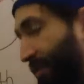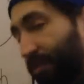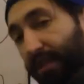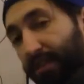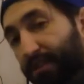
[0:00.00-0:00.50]

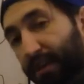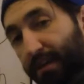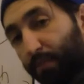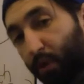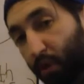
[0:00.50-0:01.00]
it's
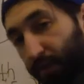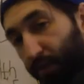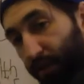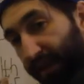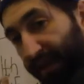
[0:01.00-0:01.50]
sounding more and
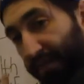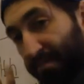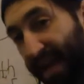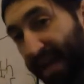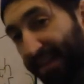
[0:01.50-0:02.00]
more like a
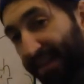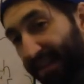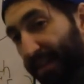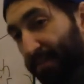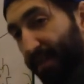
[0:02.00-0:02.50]
math
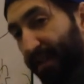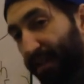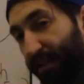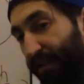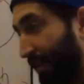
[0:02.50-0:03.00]
game,
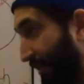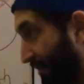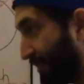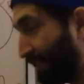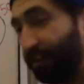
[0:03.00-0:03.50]
and is
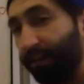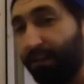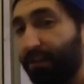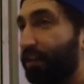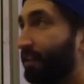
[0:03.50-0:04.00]

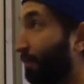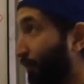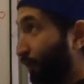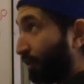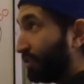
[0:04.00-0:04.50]
still
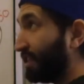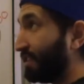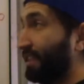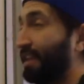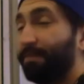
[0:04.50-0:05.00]
your
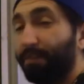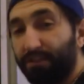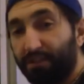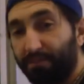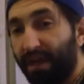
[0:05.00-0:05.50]
16
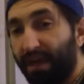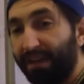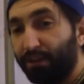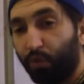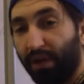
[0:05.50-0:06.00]
versus my
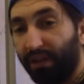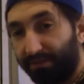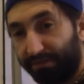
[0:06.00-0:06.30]
12.